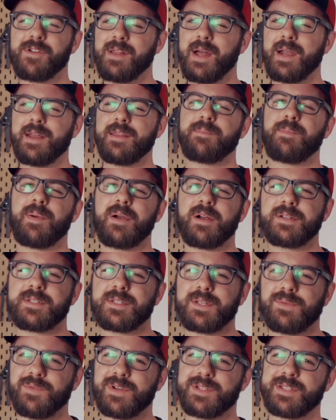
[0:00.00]
a lot of the parts,
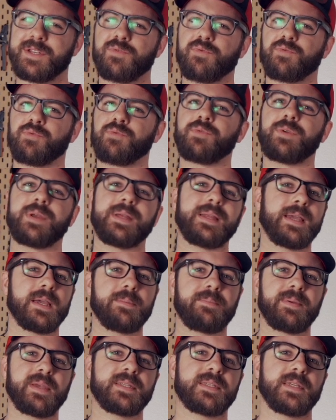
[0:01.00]
it wasn't really a
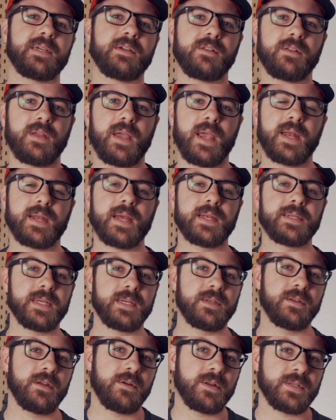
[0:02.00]
big deal, and I
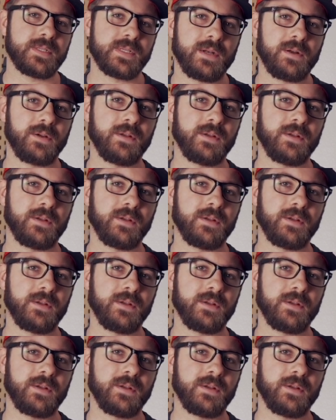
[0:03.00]
did notice it